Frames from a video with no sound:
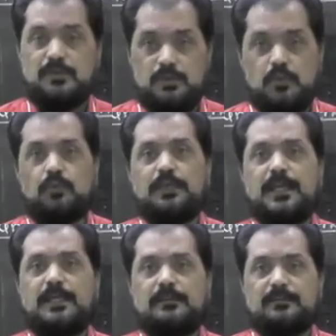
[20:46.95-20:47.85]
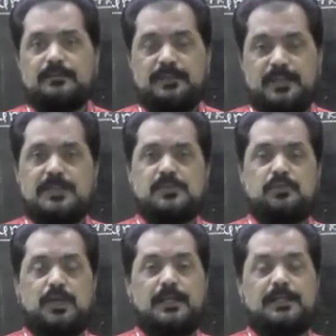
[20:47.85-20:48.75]
UK, that is
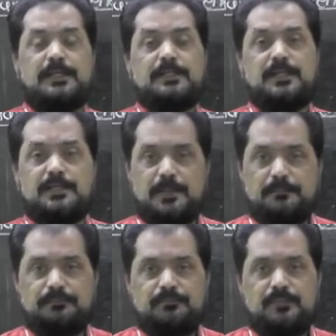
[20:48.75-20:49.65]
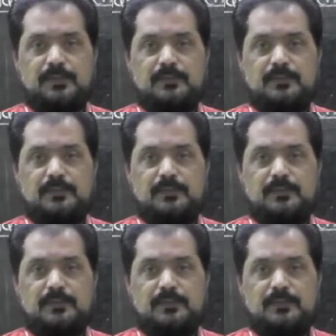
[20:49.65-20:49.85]
United Kingdom,